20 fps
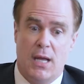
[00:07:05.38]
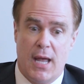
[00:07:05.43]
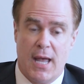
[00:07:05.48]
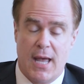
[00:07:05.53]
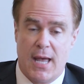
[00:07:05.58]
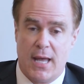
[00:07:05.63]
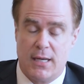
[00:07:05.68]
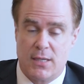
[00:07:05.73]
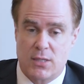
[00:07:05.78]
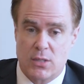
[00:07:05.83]

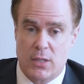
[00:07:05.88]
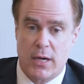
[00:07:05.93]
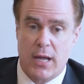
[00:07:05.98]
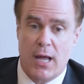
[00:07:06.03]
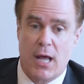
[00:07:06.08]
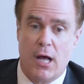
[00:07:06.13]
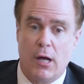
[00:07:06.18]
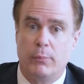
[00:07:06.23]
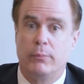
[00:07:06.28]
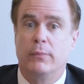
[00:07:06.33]
and it's going
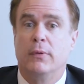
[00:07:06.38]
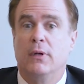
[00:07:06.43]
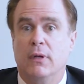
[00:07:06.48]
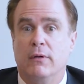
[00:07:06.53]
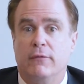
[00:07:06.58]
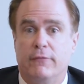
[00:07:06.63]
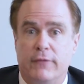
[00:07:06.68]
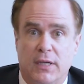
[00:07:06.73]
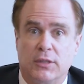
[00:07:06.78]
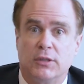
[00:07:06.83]
to help
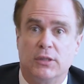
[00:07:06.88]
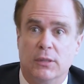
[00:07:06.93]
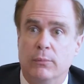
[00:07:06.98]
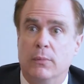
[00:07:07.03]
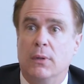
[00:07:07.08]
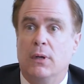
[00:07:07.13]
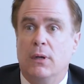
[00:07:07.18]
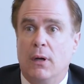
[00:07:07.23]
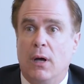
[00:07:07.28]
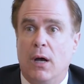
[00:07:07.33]
fix them